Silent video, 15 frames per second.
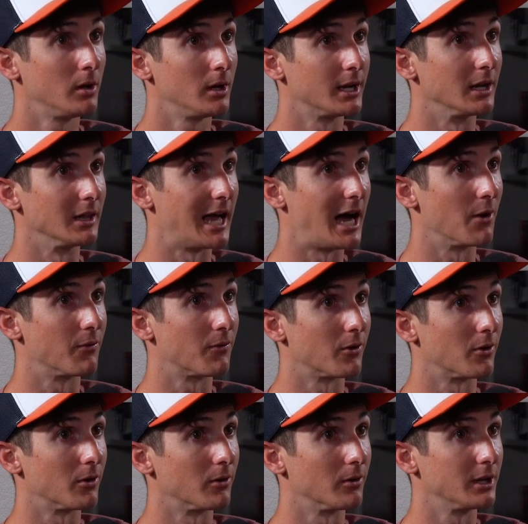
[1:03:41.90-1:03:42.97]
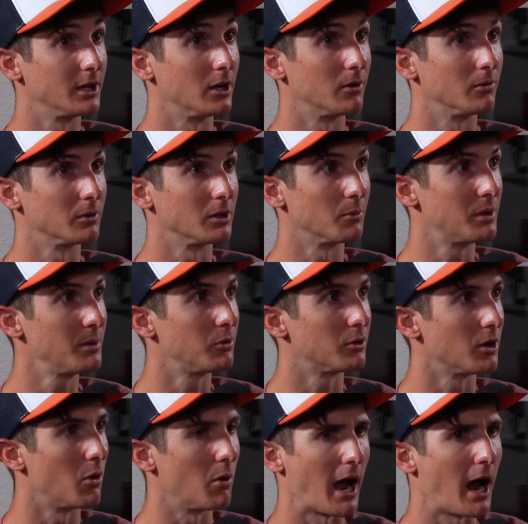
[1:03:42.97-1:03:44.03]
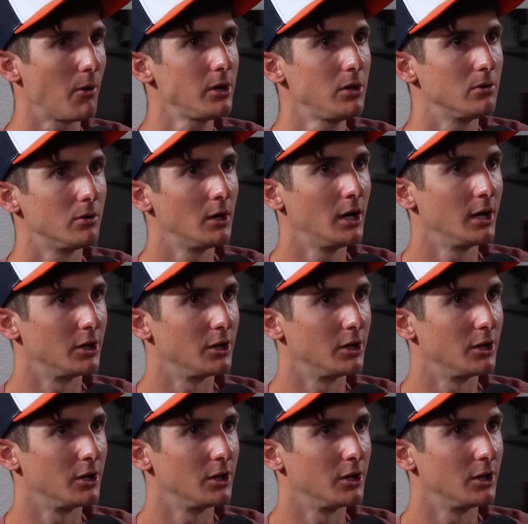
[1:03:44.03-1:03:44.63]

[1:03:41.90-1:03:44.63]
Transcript: it allowed for, people go, how do you,